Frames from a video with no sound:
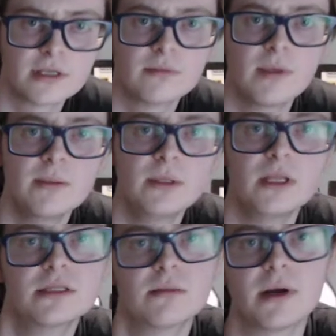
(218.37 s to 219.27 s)
It may be
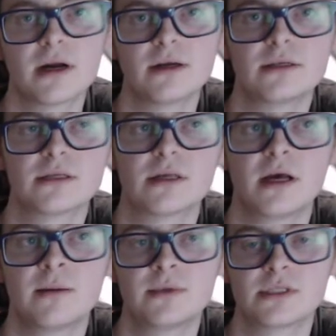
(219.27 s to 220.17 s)
less apparent
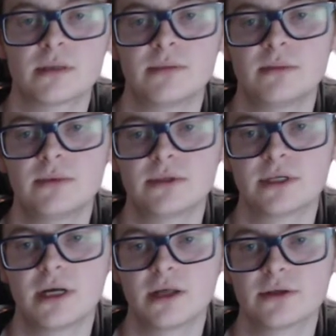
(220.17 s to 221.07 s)
to some people
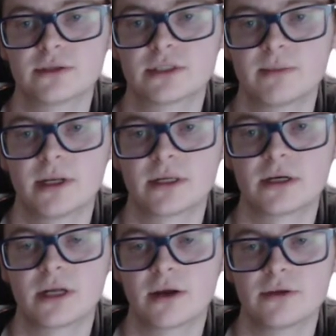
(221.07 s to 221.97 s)
than others, depending
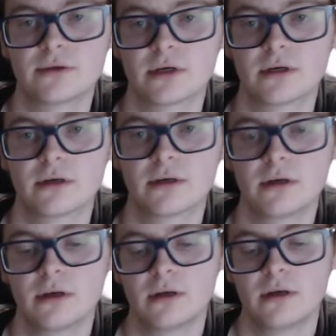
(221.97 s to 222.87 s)
on how you turn.
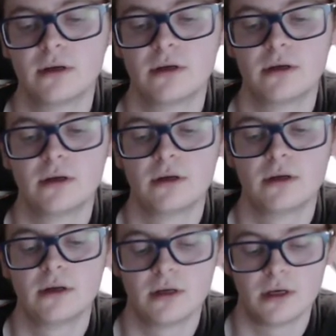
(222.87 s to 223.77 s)

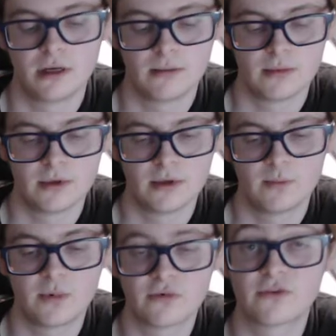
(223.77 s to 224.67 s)

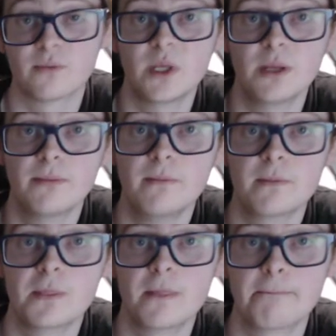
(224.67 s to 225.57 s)
But for me,
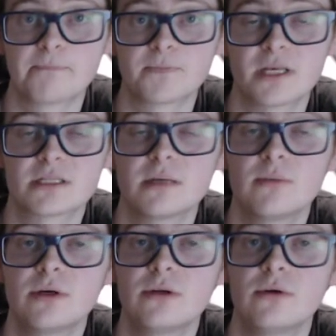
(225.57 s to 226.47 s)
as
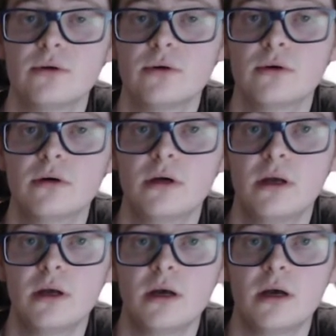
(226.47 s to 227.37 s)
someone who,